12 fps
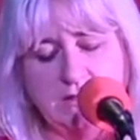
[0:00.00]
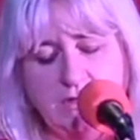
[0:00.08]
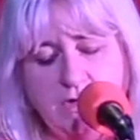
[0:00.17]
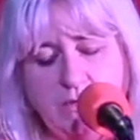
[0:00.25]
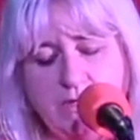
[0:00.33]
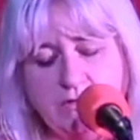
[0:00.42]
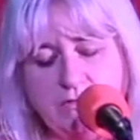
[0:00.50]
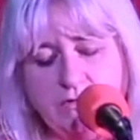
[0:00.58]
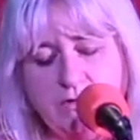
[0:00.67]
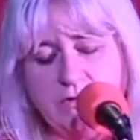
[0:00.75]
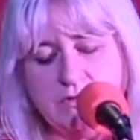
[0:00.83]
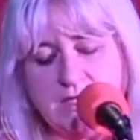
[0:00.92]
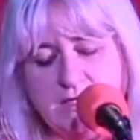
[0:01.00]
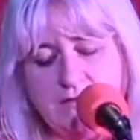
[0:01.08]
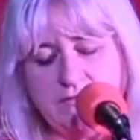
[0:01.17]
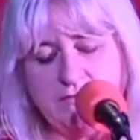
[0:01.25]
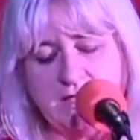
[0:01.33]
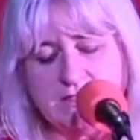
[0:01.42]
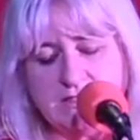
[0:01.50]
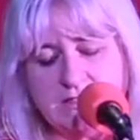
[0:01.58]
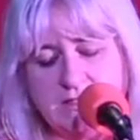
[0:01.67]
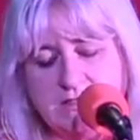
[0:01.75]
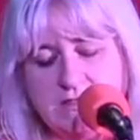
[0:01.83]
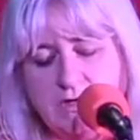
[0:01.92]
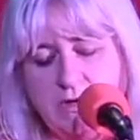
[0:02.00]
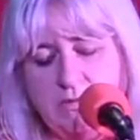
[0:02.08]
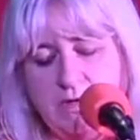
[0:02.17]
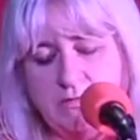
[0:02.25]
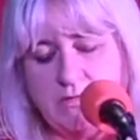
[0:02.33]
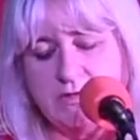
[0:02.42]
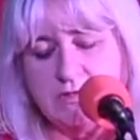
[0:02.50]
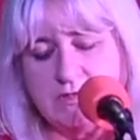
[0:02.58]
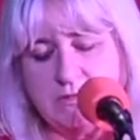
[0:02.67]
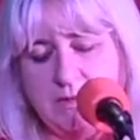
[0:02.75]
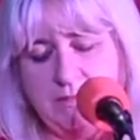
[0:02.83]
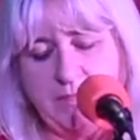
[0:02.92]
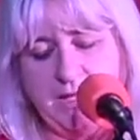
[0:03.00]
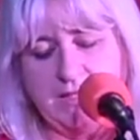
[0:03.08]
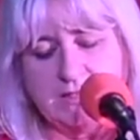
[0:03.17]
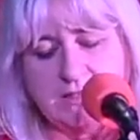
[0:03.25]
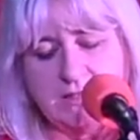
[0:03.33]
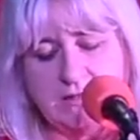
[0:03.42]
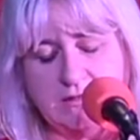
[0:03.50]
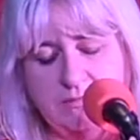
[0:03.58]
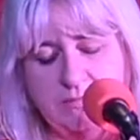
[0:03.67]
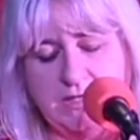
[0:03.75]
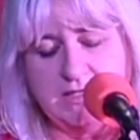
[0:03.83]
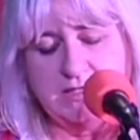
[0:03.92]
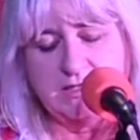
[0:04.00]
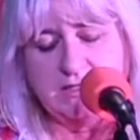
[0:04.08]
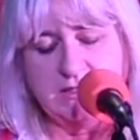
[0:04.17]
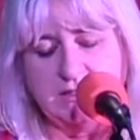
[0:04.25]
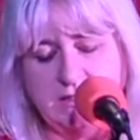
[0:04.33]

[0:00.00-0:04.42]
No one crawls under fences. No one wants to be beaten, pitied.